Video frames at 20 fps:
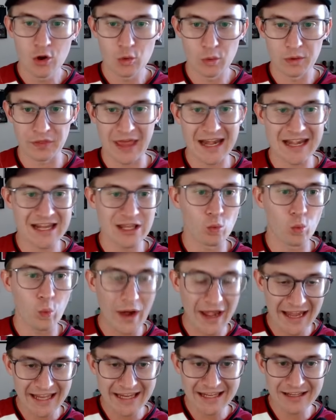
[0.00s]
with any
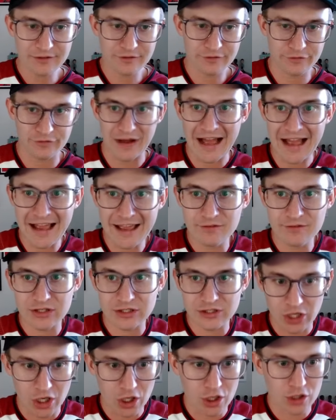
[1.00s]
winning
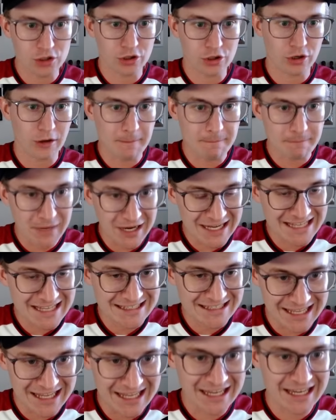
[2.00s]
$5 money
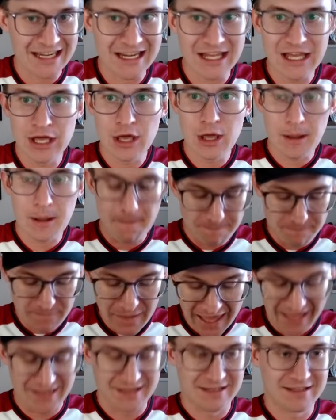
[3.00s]
line
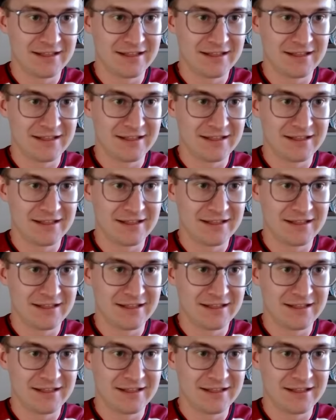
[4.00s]
bet.